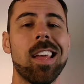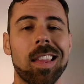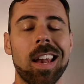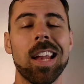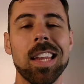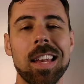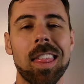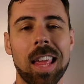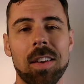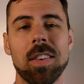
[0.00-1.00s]
then I need to
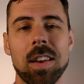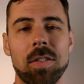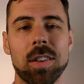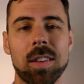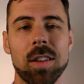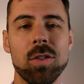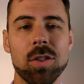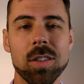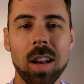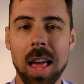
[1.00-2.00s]
think of a different
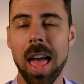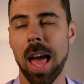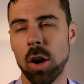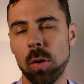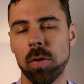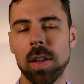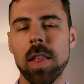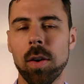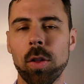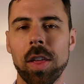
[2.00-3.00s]
solution, and hopefully
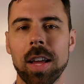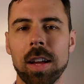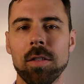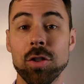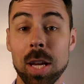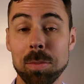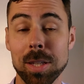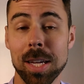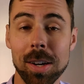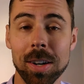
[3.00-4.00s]
they will think of Shape
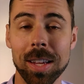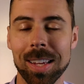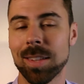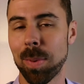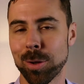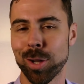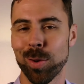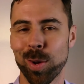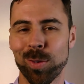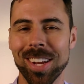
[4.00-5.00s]
Security, especially
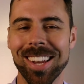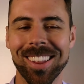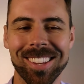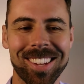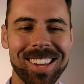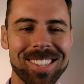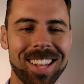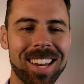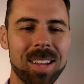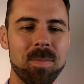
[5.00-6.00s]
when reading this case
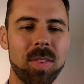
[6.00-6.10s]
study.